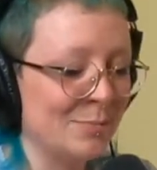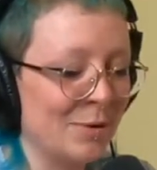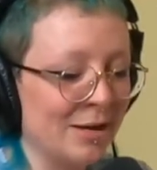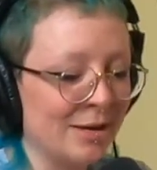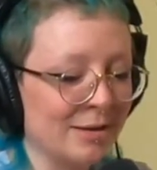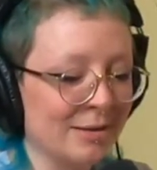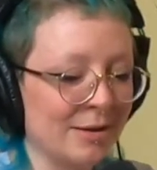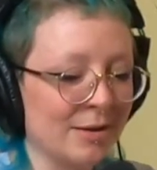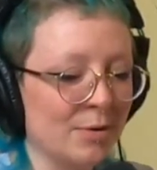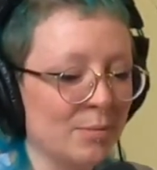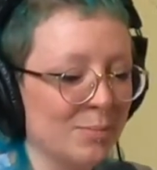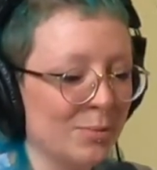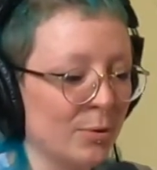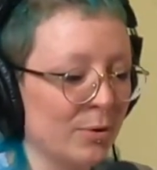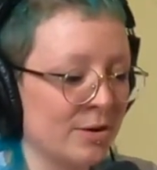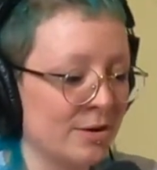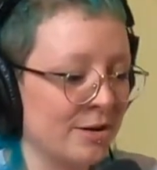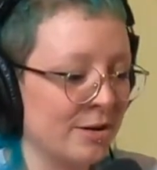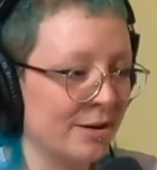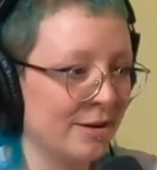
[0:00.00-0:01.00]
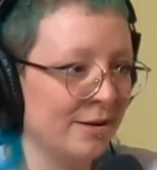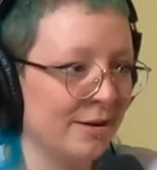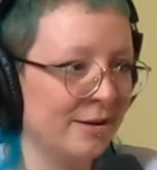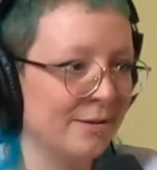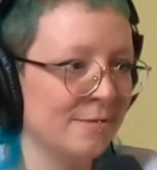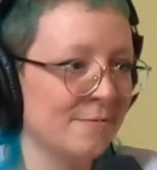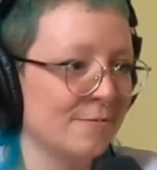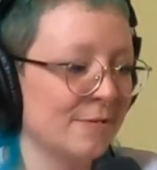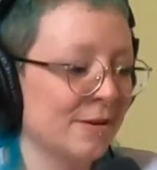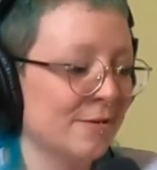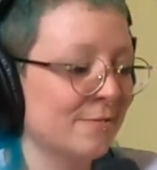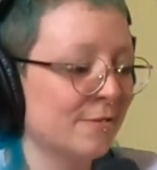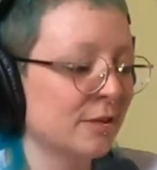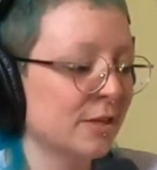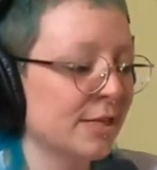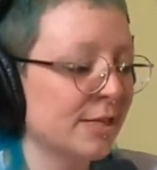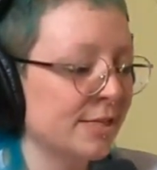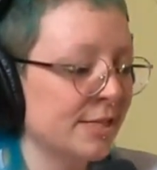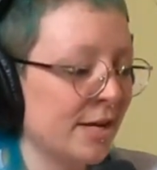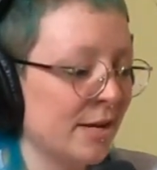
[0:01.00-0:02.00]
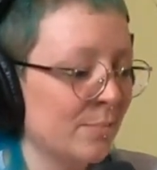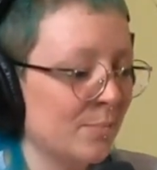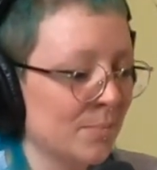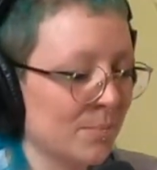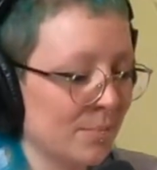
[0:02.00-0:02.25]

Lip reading: making like a border out of like funky tape.